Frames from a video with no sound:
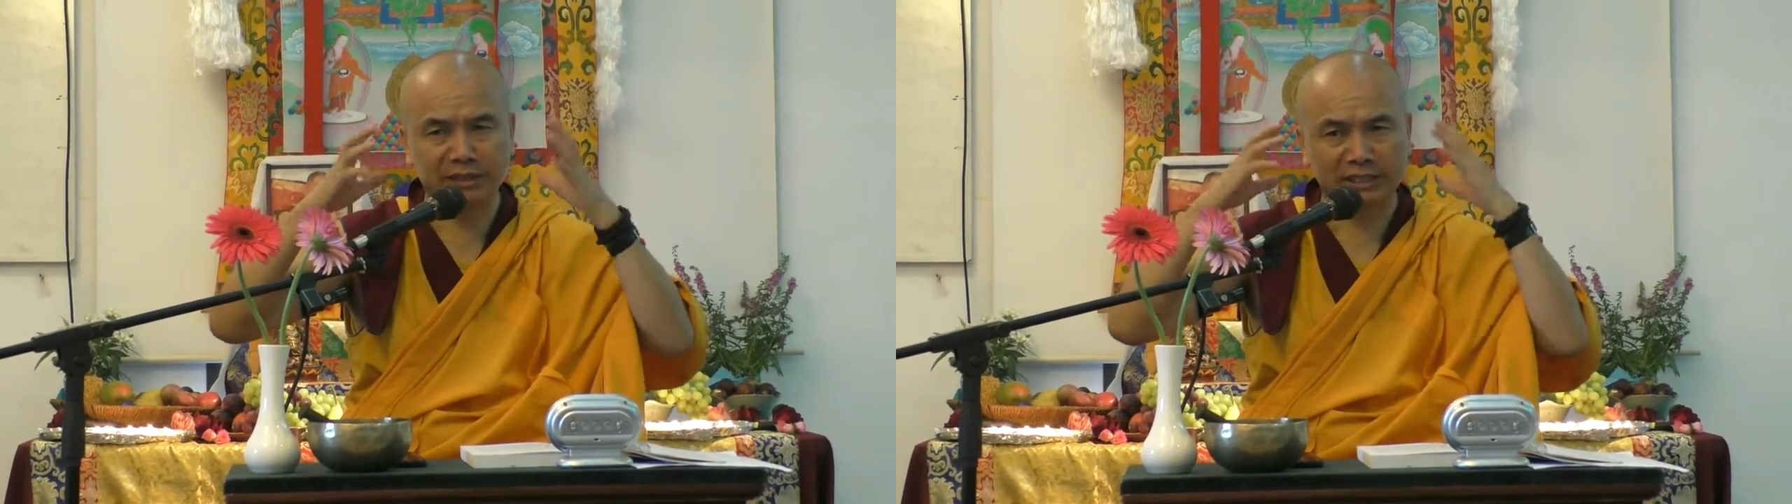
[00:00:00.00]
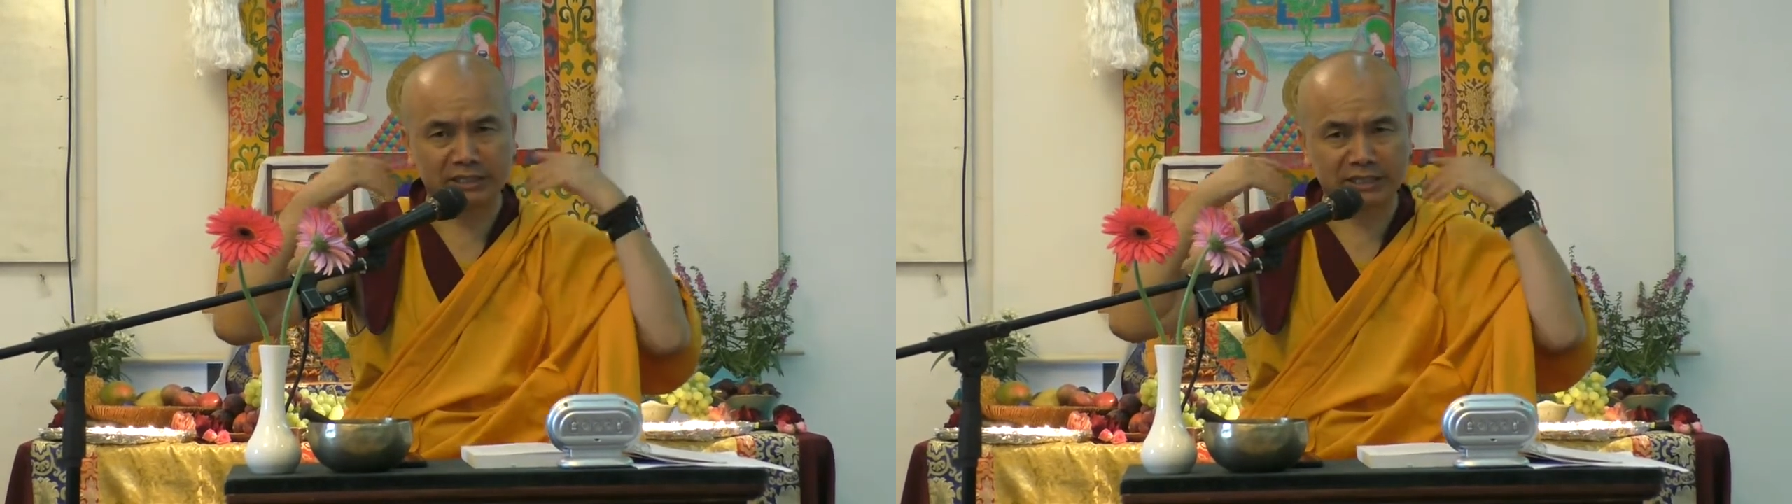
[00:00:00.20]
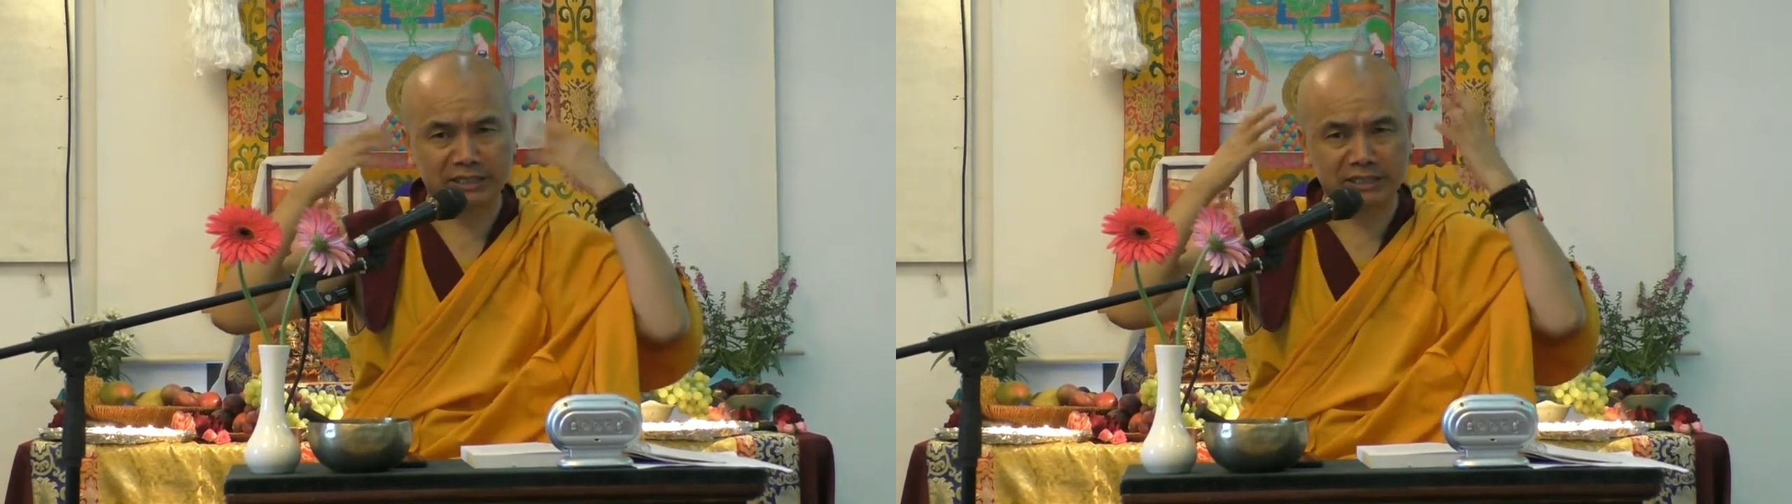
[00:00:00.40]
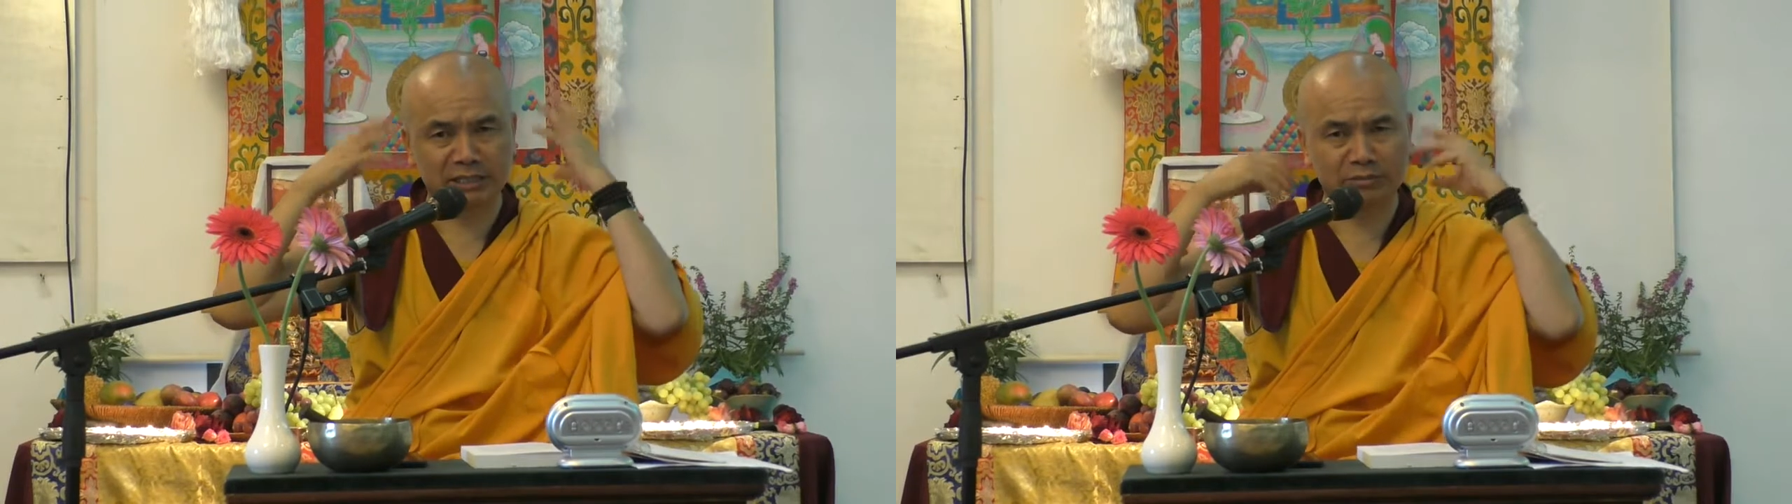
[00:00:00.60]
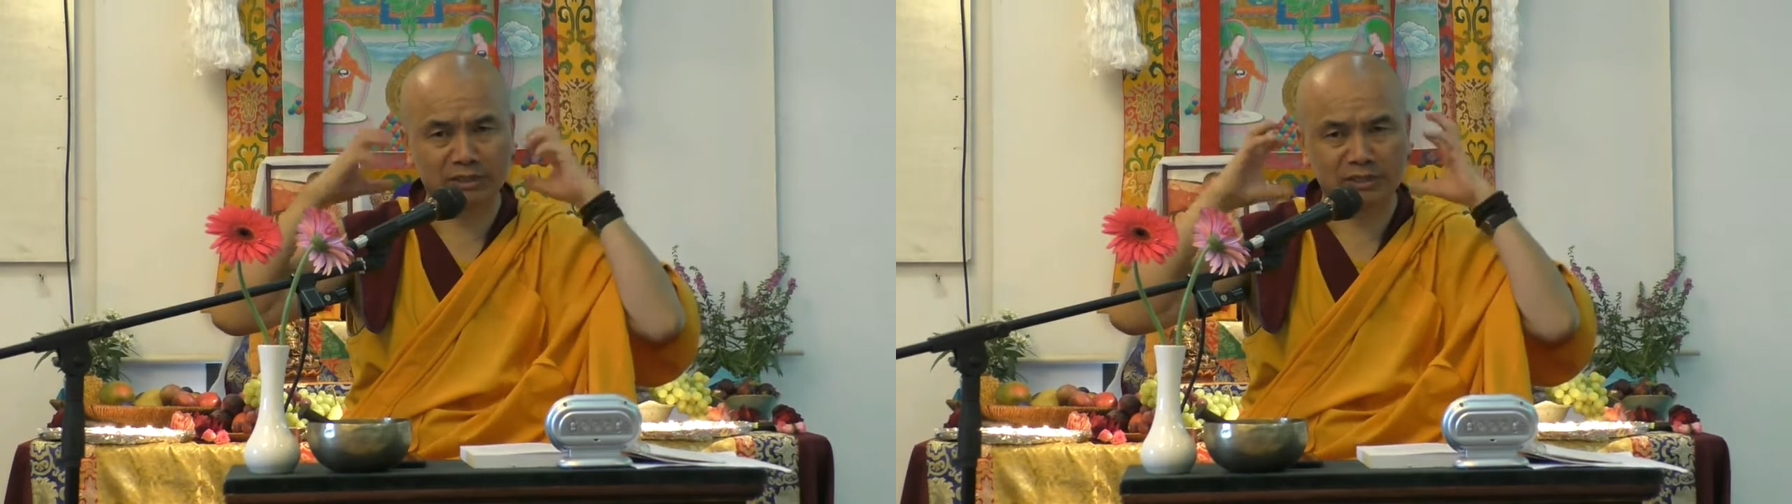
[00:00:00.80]
and the 6
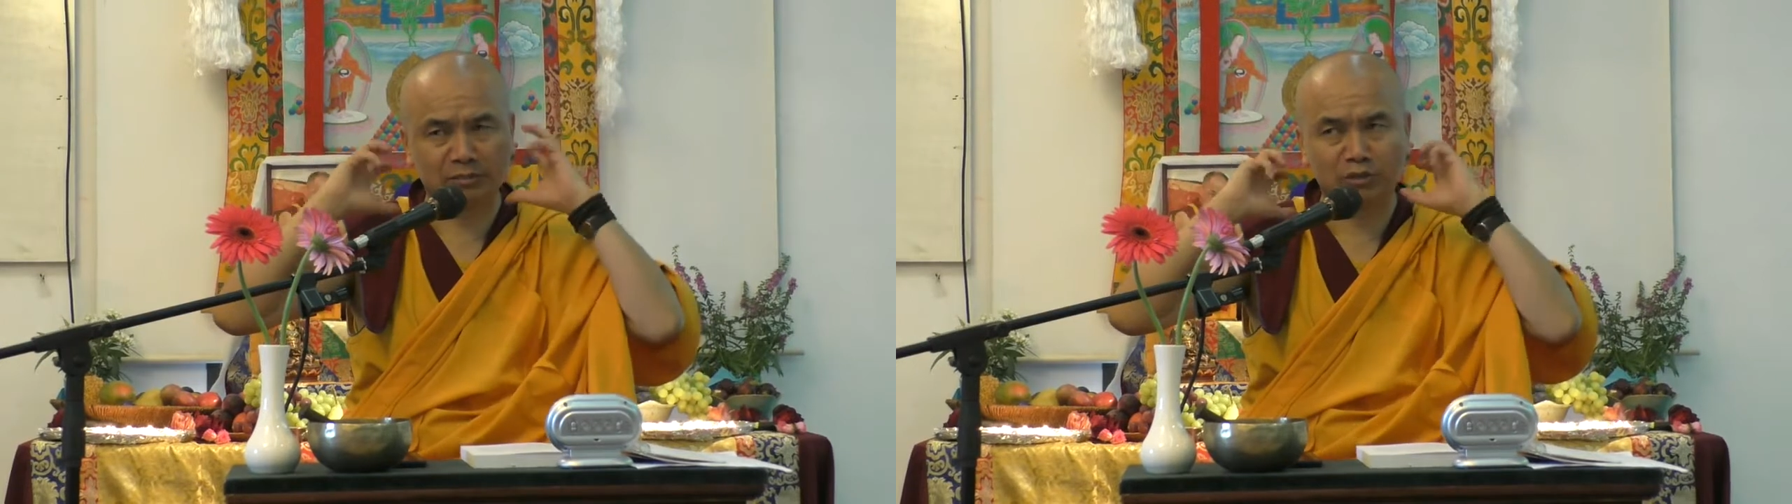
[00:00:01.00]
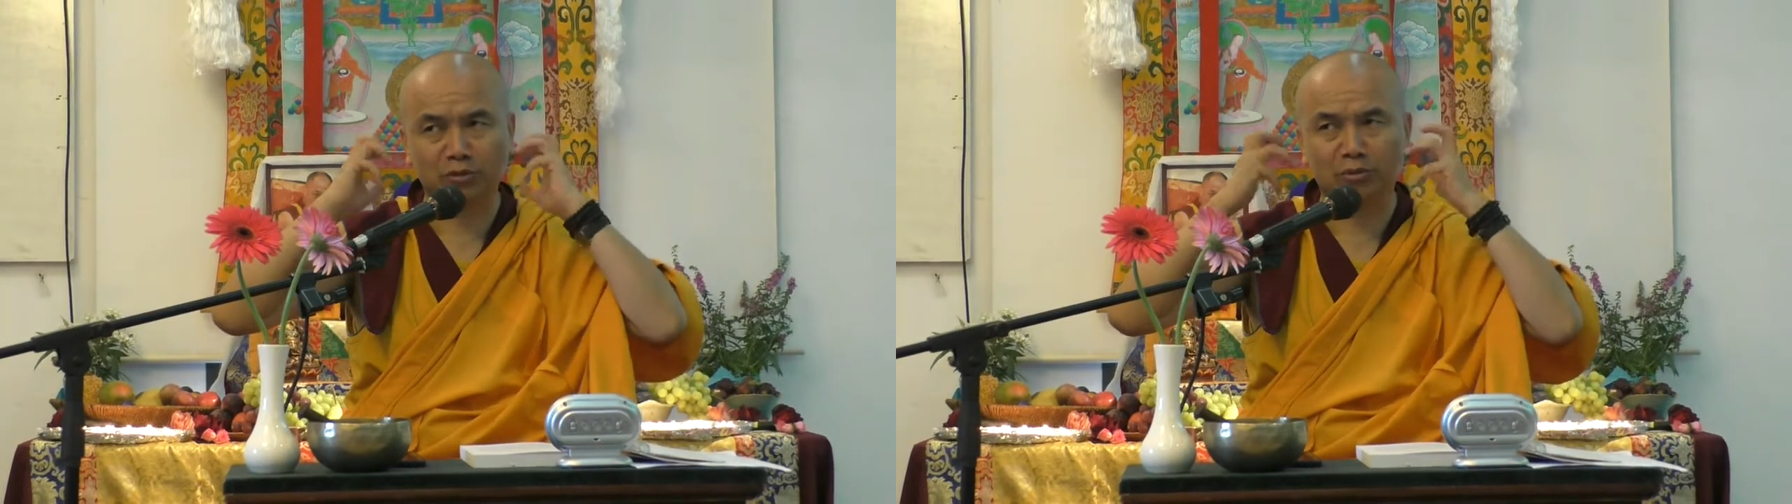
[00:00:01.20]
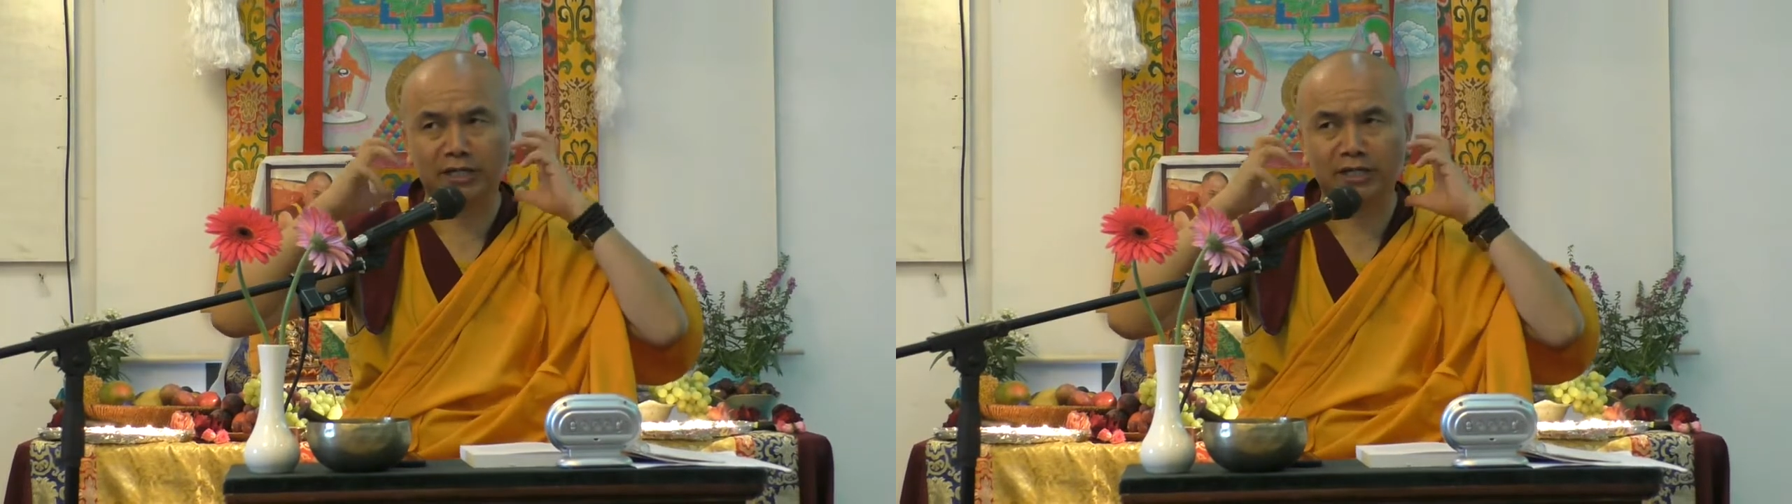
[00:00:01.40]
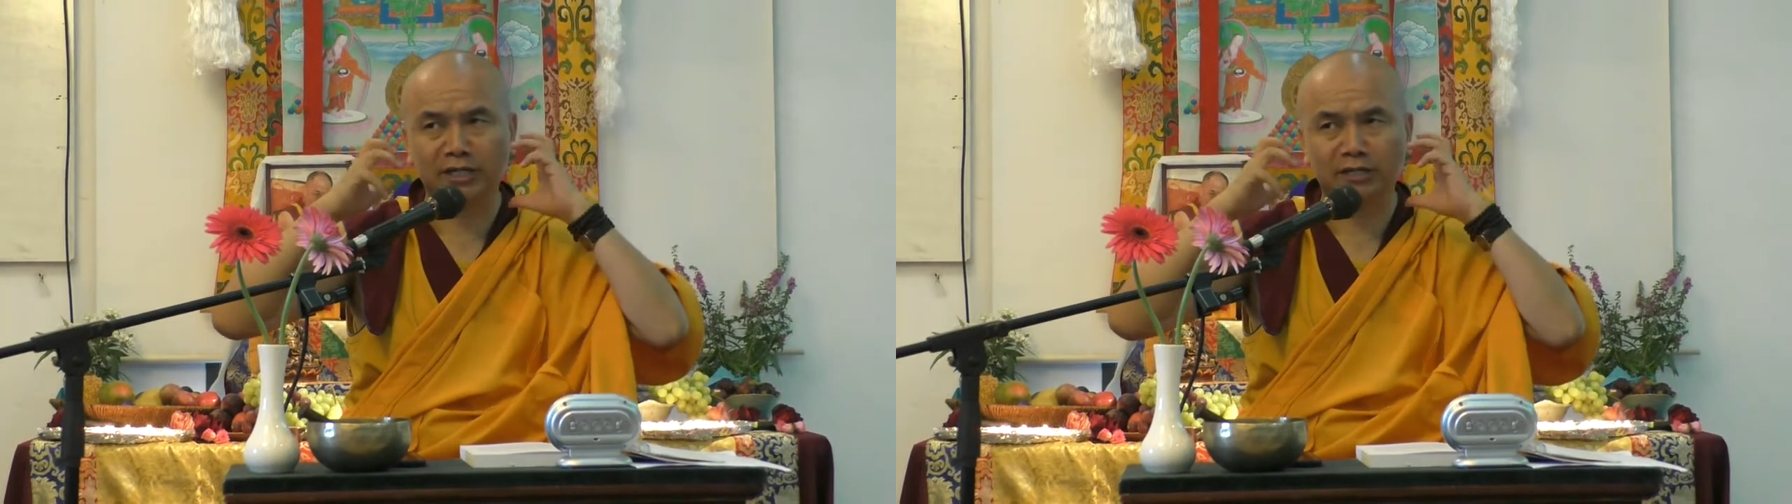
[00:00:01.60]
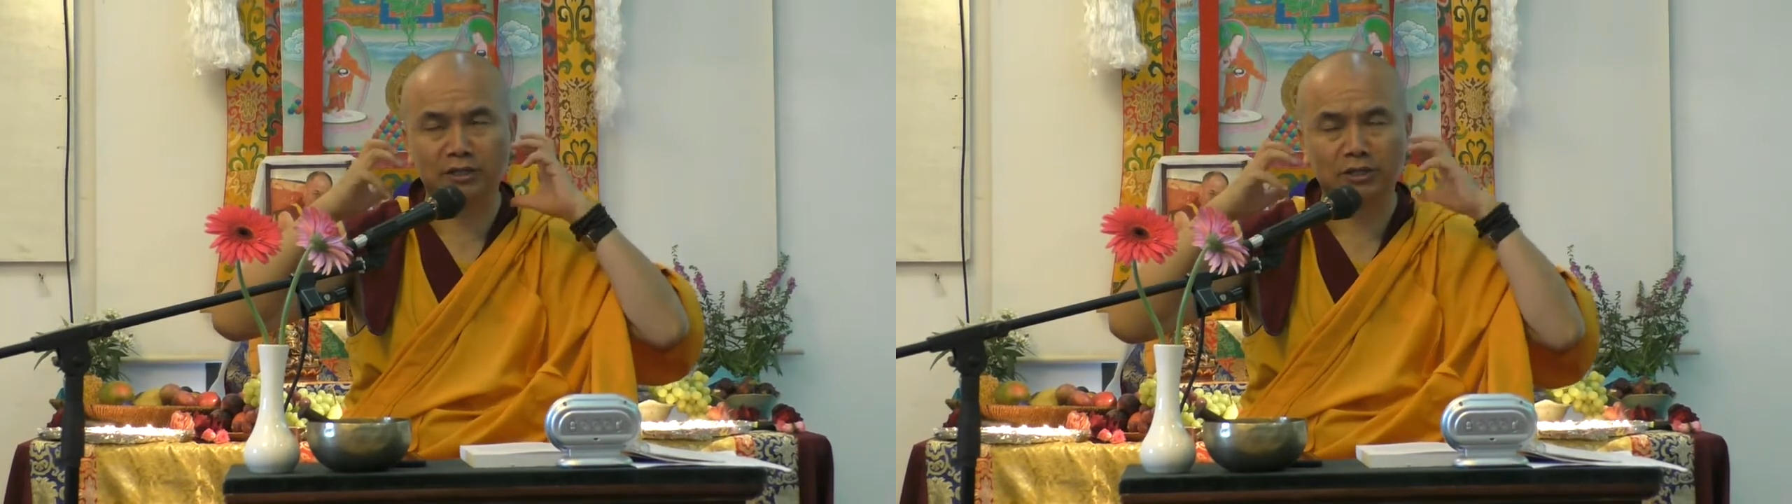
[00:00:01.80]
subjects of your
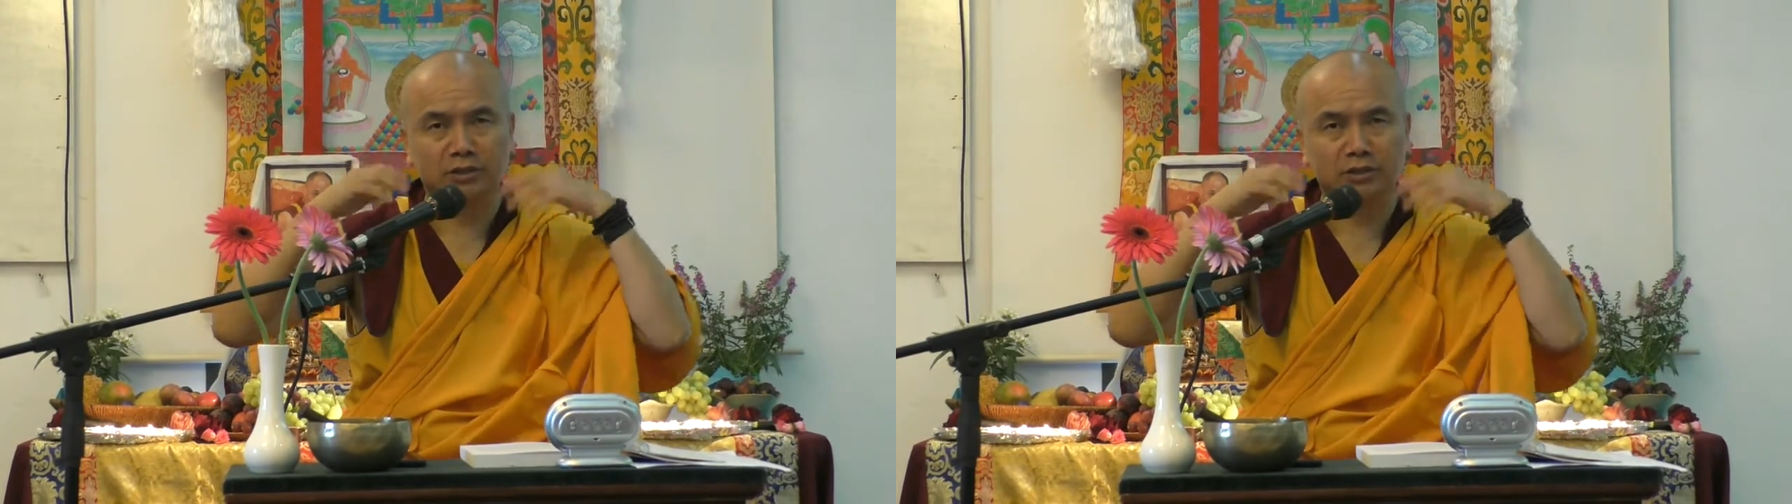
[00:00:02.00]
mind,